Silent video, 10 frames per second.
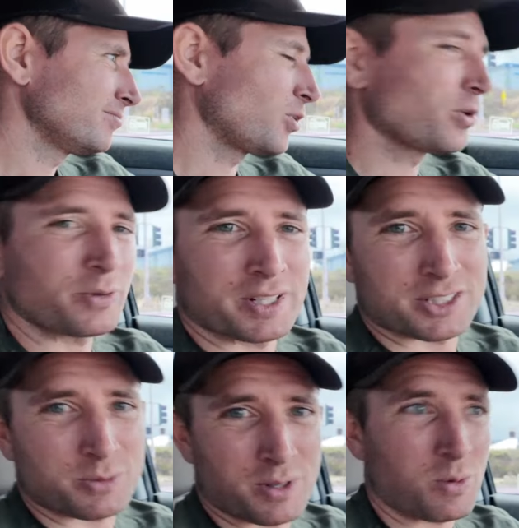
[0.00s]
Or do I
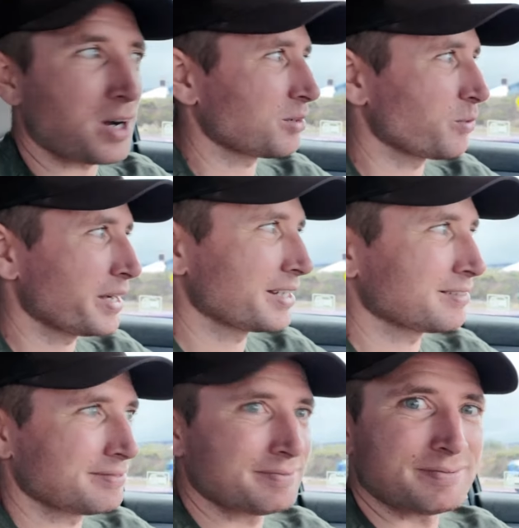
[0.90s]
just want to walk away,
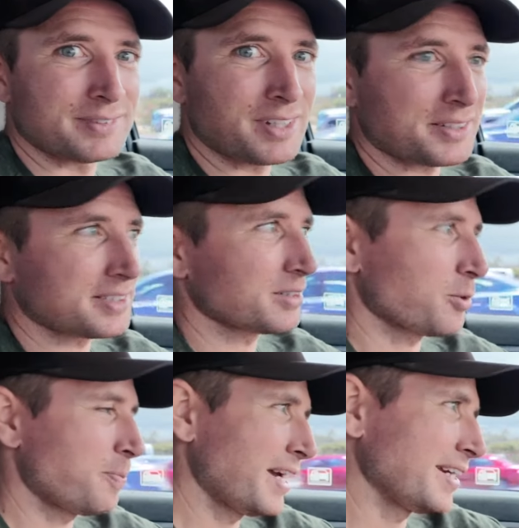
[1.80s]
not deal
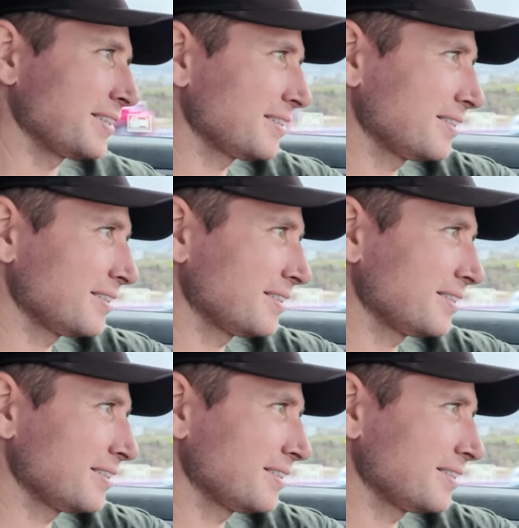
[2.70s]
with paint?